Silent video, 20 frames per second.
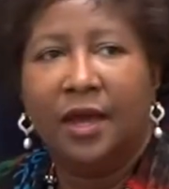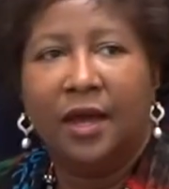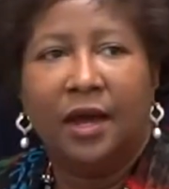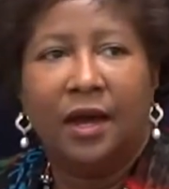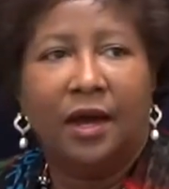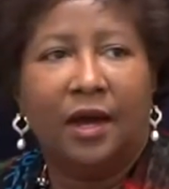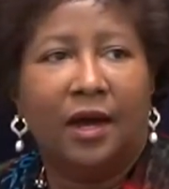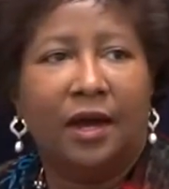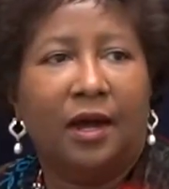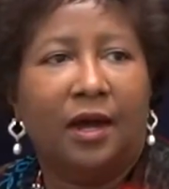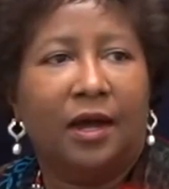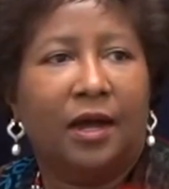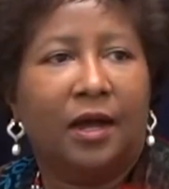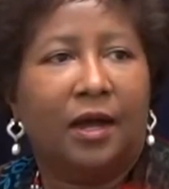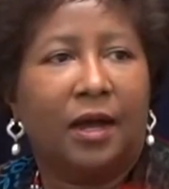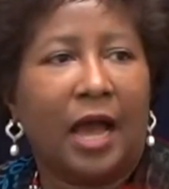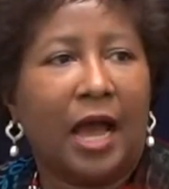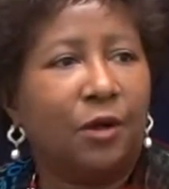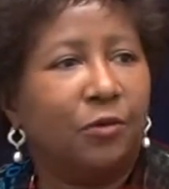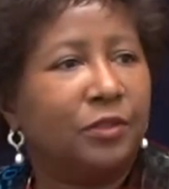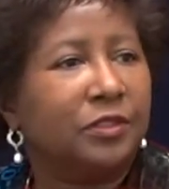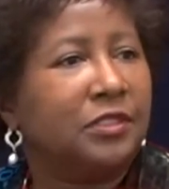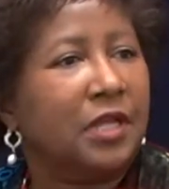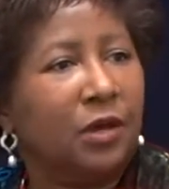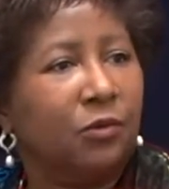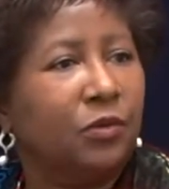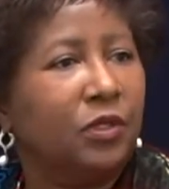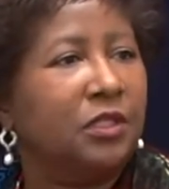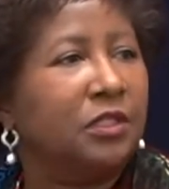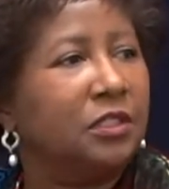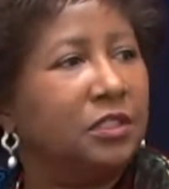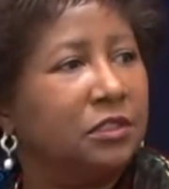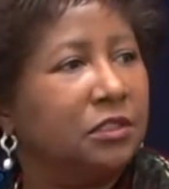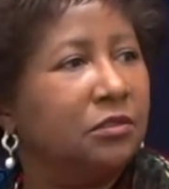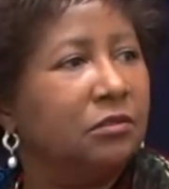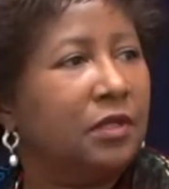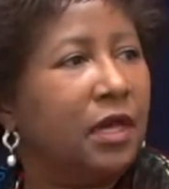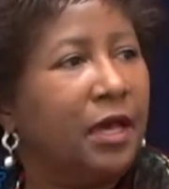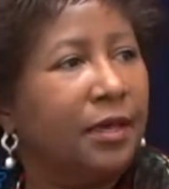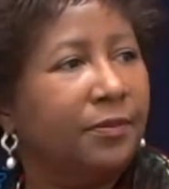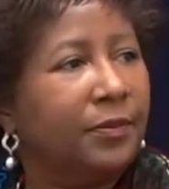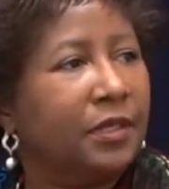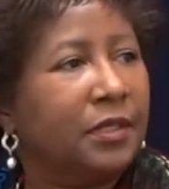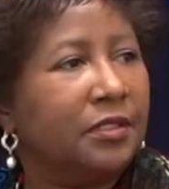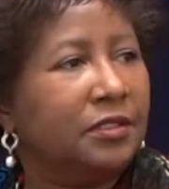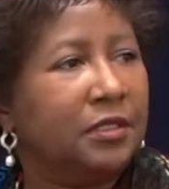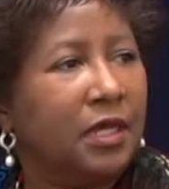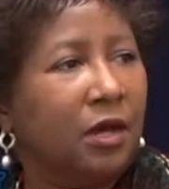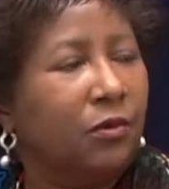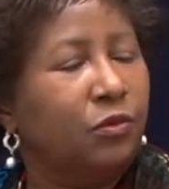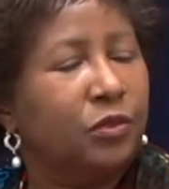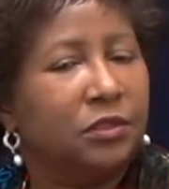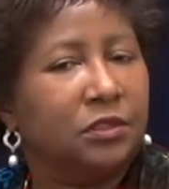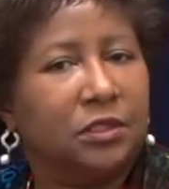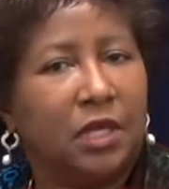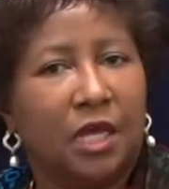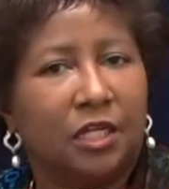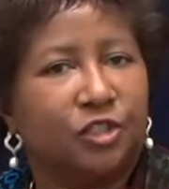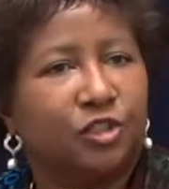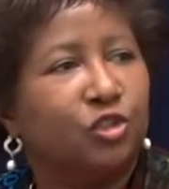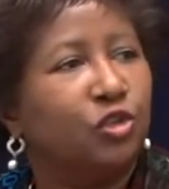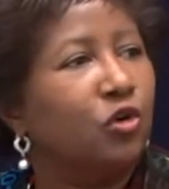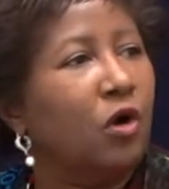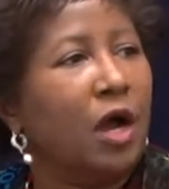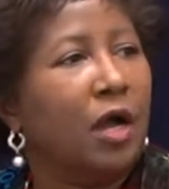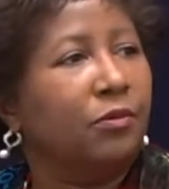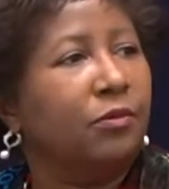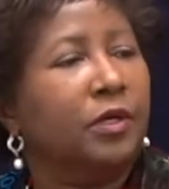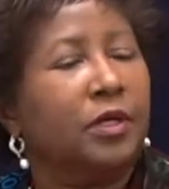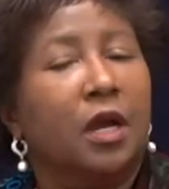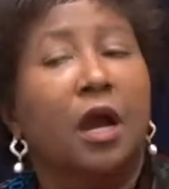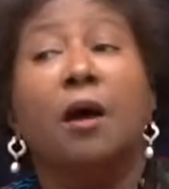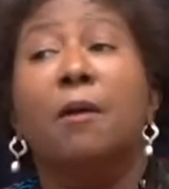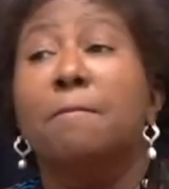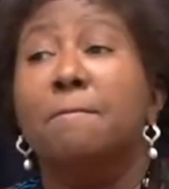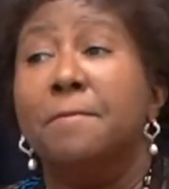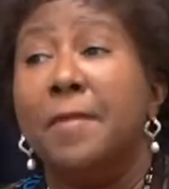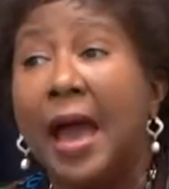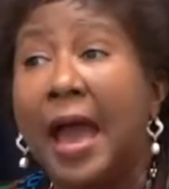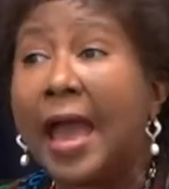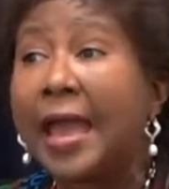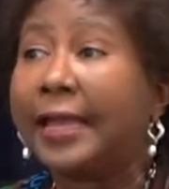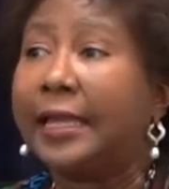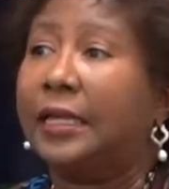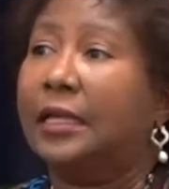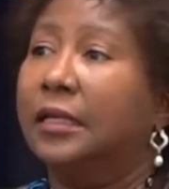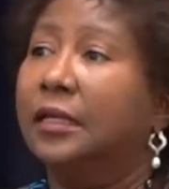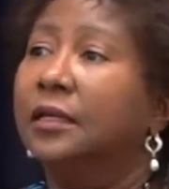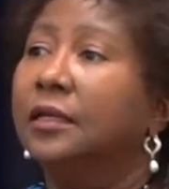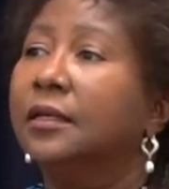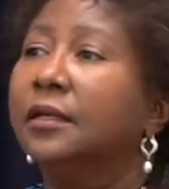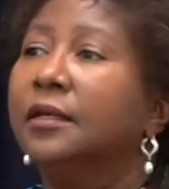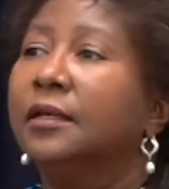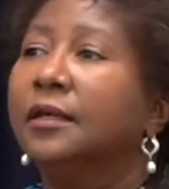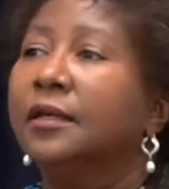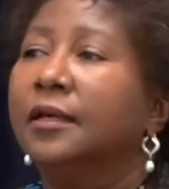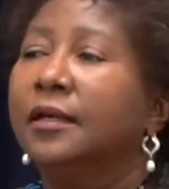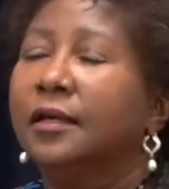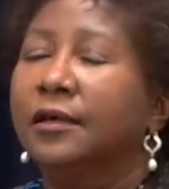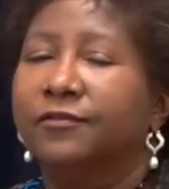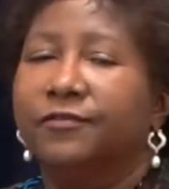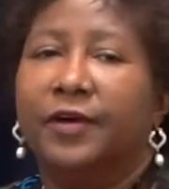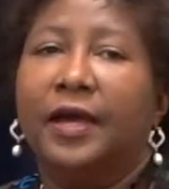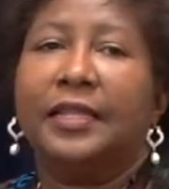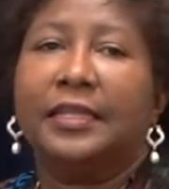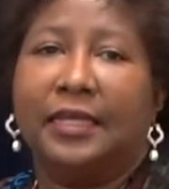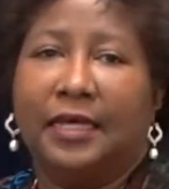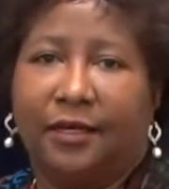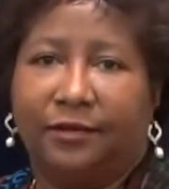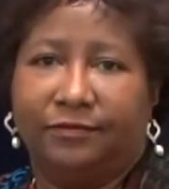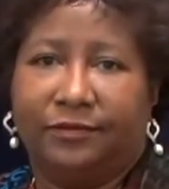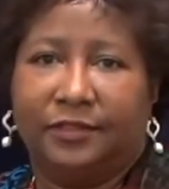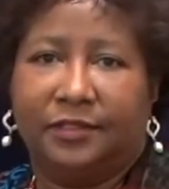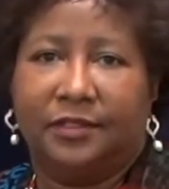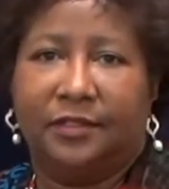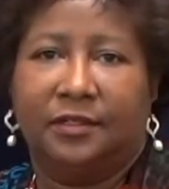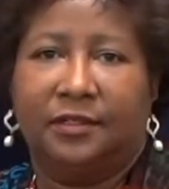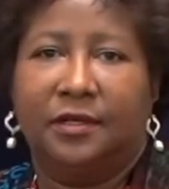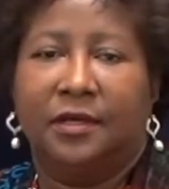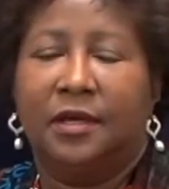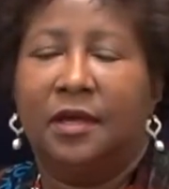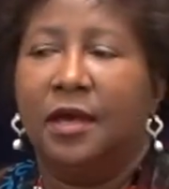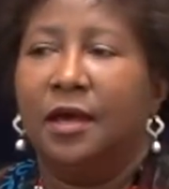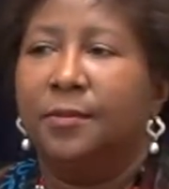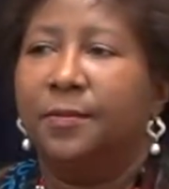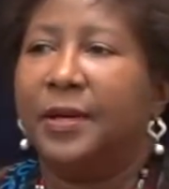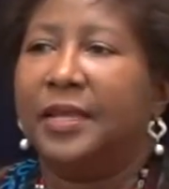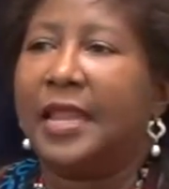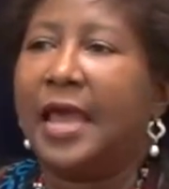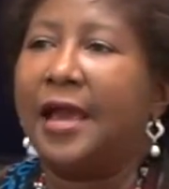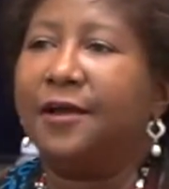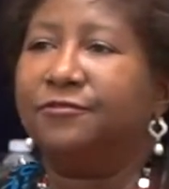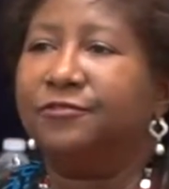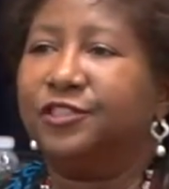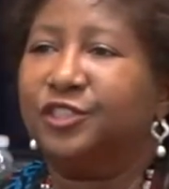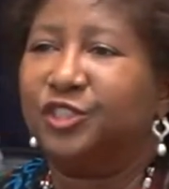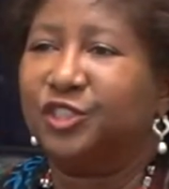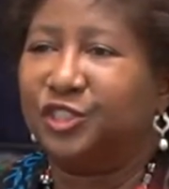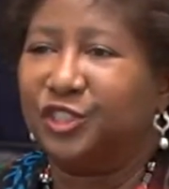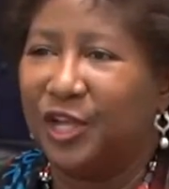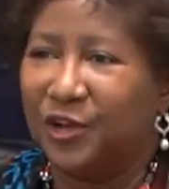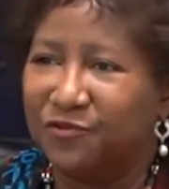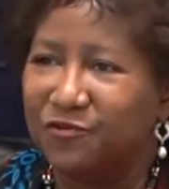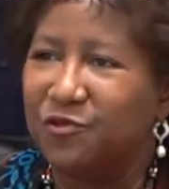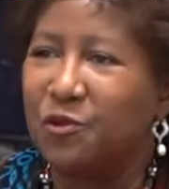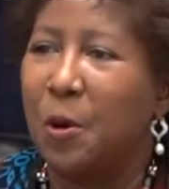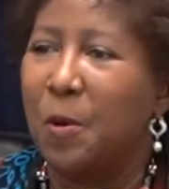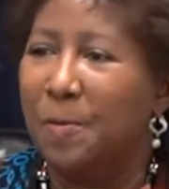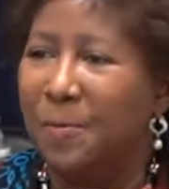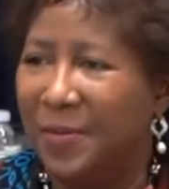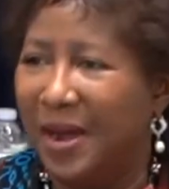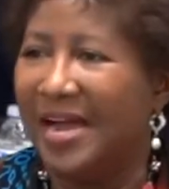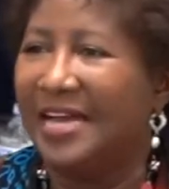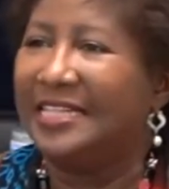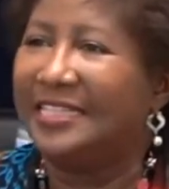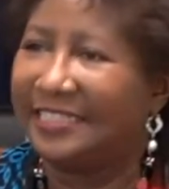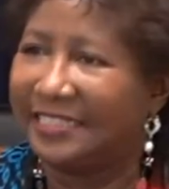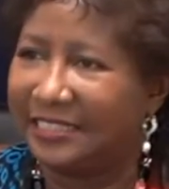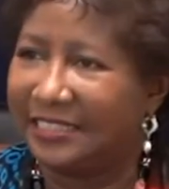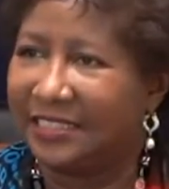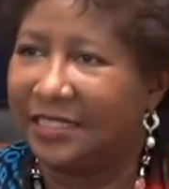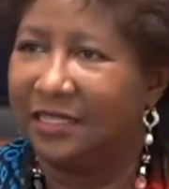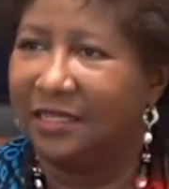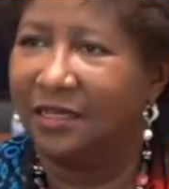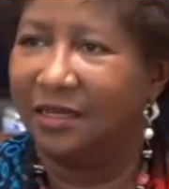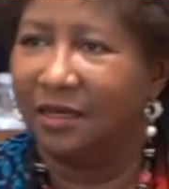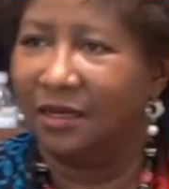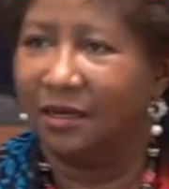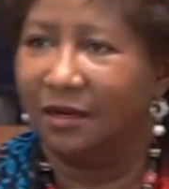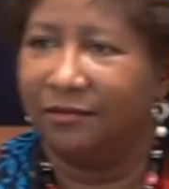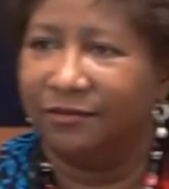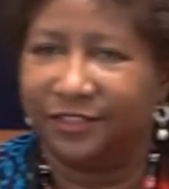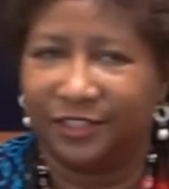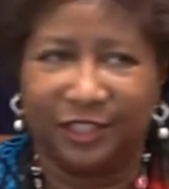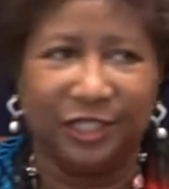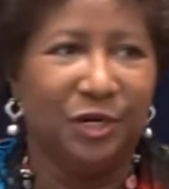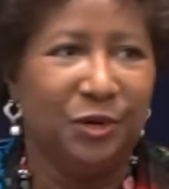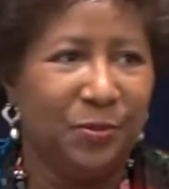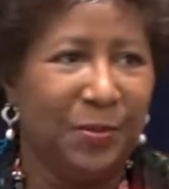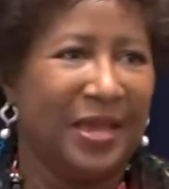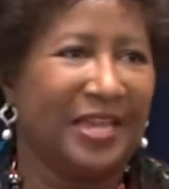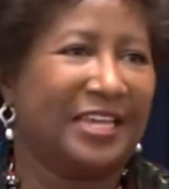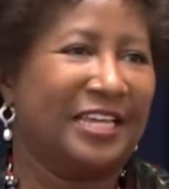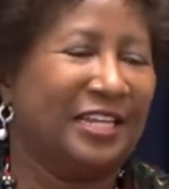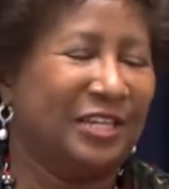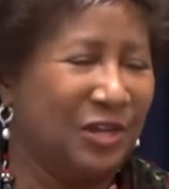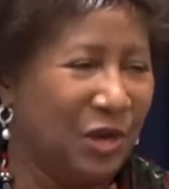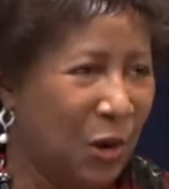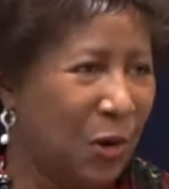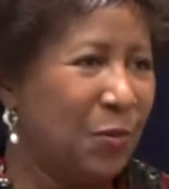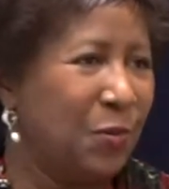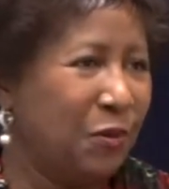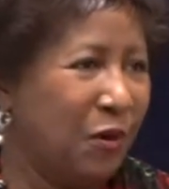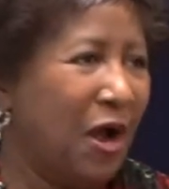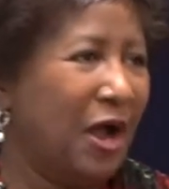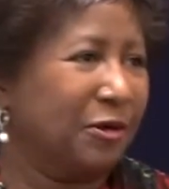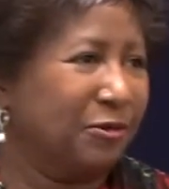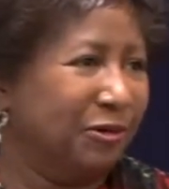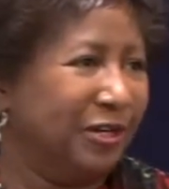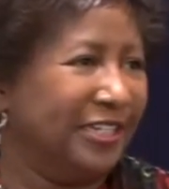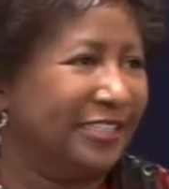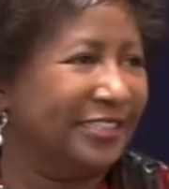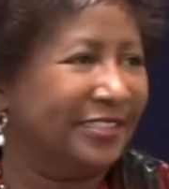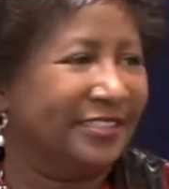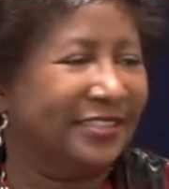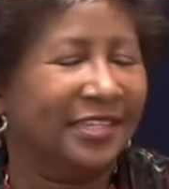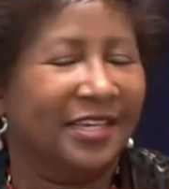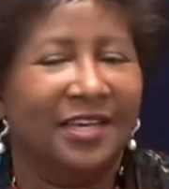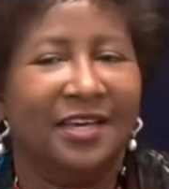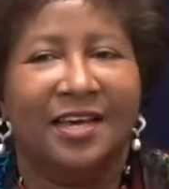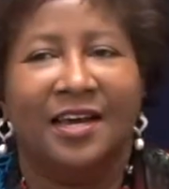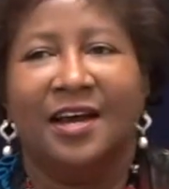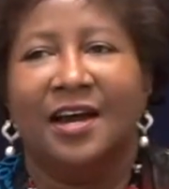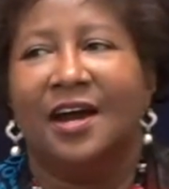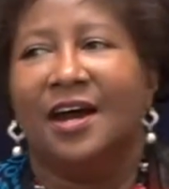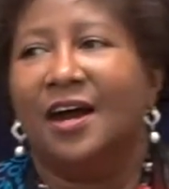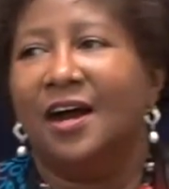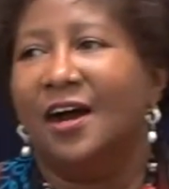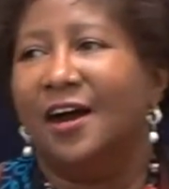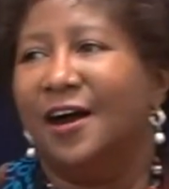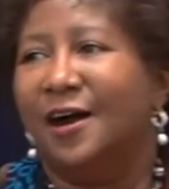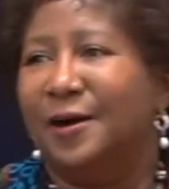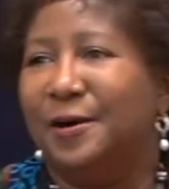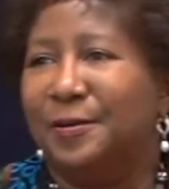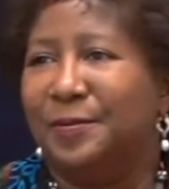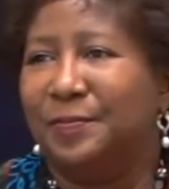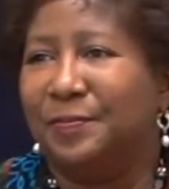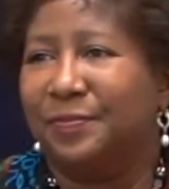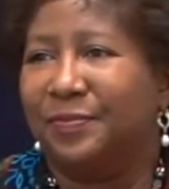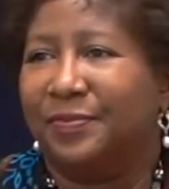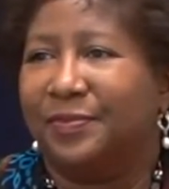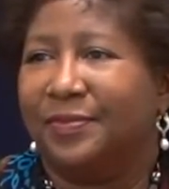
I was not willing to do that because I was not sure I would come back if I left. But after several months of still making no progress, I